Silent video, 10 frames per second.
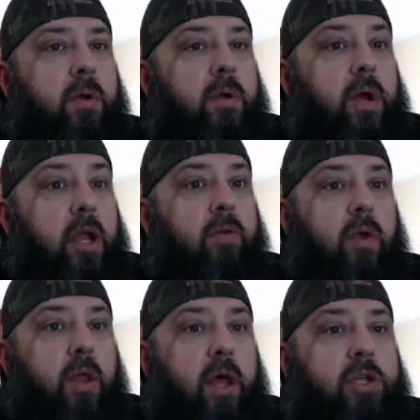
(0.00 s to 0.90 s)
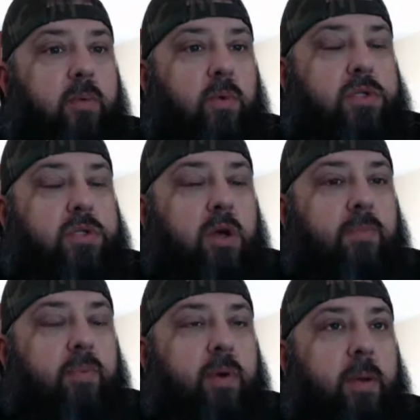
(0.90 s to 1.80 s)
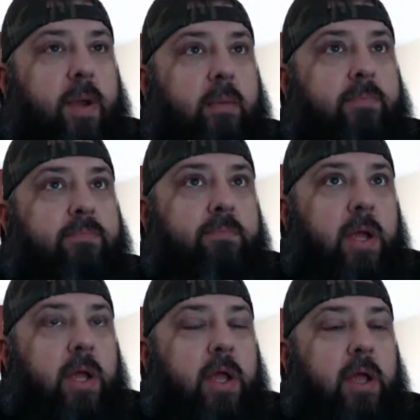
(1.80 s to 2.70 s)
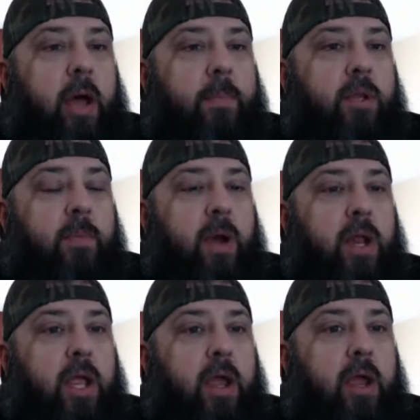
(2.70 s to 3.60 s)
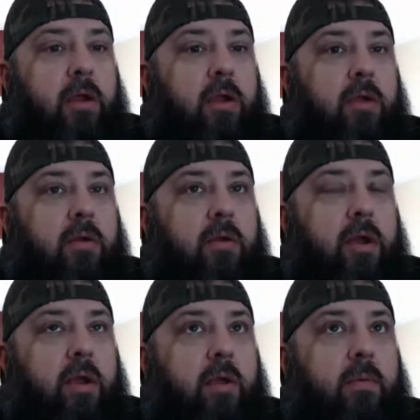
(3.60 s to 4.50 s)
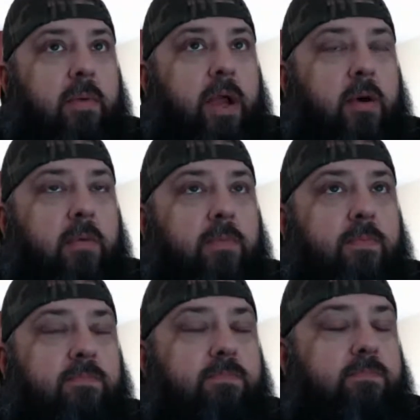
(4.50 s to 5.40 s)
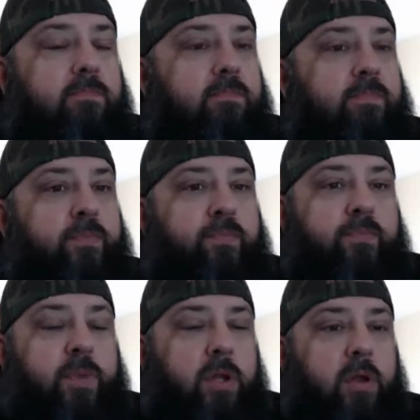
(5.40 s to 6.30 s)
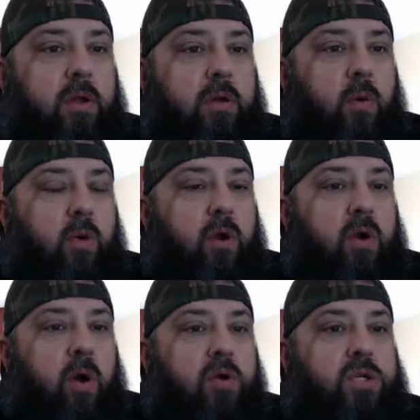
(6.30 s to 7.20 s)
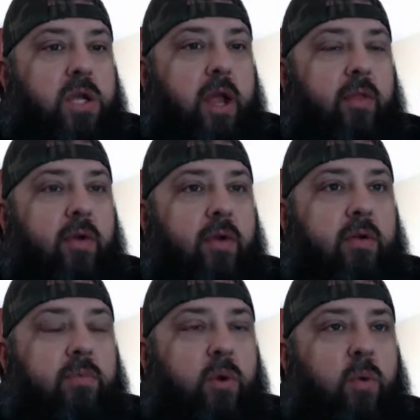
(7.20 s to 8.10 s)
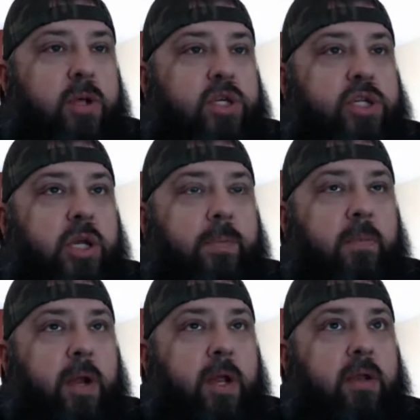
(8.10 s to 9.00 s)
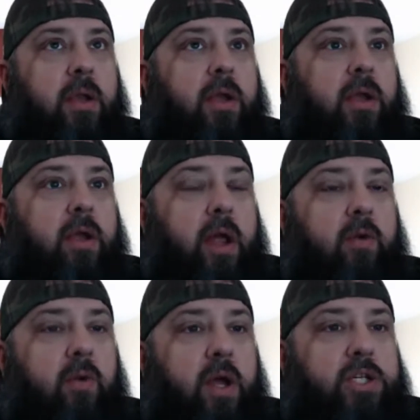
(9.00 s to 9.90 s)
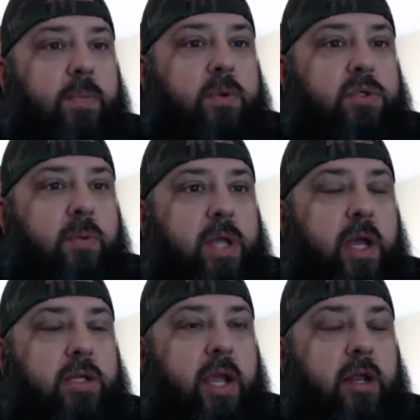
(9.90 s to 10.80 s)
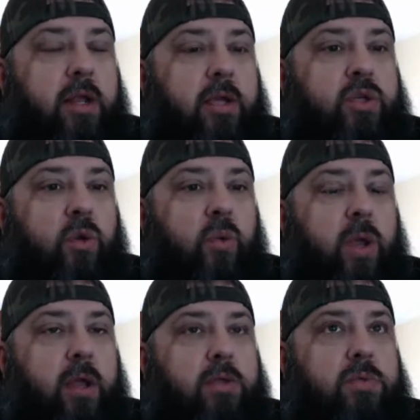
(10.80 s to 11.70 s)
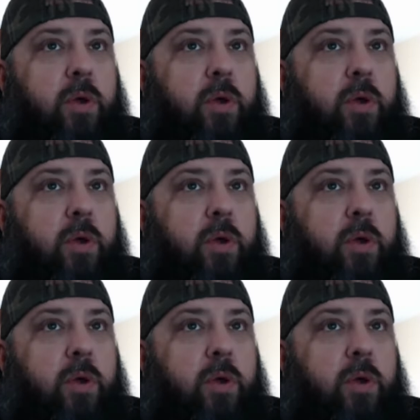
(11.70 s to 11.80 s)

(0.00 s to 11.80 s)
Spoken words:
I didn't realize, like, I mean, I put the money in, you know, put the order of cards together and requested shipping, but I didn't realize shipping is going to take like 2 weeks.